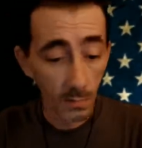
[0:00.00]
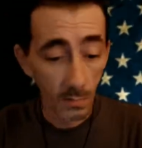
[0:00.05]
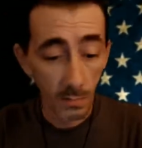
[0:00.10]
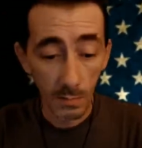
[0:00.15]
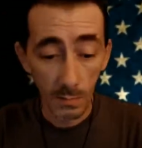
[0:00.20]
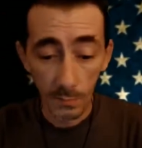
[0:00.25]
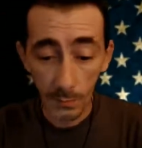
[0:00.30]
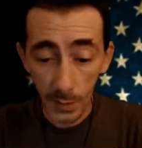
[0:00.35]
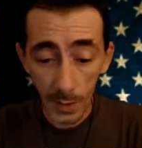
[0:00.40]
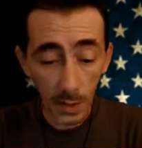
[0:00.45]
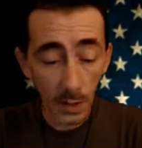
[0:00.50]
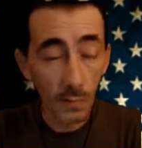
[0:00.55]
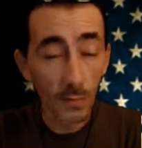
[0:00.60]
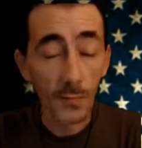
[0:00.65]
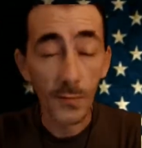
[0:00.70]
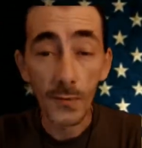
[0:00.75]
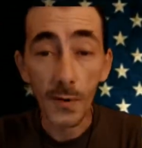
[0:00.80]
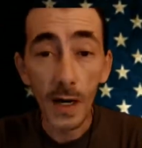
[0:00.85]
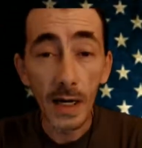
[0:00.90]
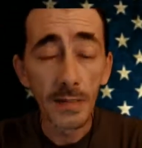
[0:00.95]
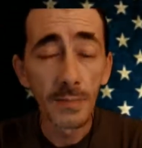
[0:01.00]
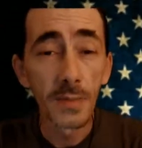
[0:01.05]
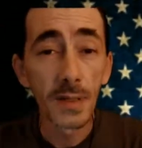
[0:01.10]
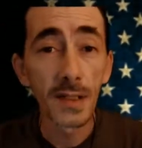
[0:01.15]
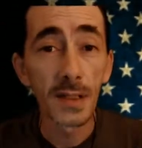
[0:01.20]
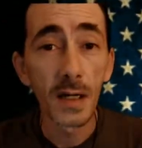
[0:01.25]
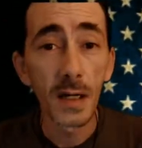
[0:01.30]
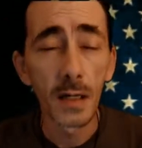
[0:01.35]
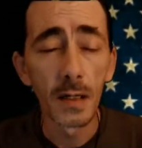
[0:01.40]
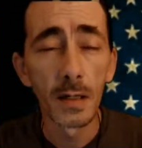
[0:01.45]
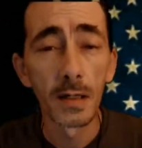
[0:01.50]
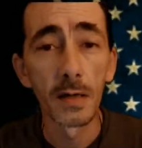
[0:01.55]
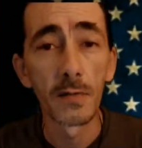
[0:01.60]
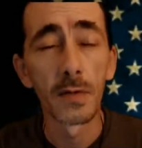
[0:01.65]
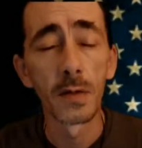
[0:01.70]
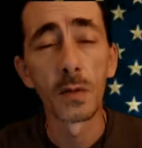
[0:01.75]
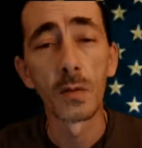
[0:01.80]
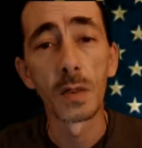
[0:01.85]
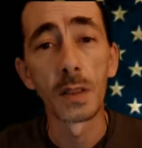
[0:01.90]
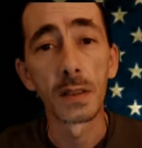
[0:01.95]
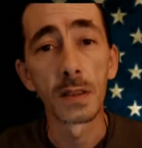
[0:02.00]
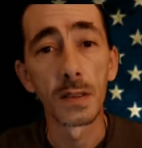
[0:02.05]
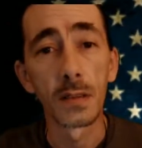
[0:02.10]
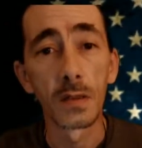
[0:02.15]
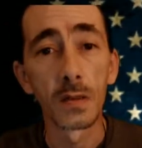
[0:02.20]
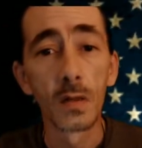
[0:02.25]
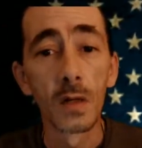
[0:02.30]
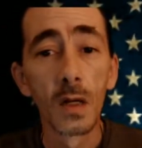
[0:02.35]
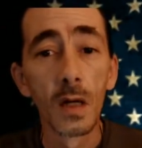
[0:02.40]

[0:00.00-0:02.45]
put it right beside it if you want to,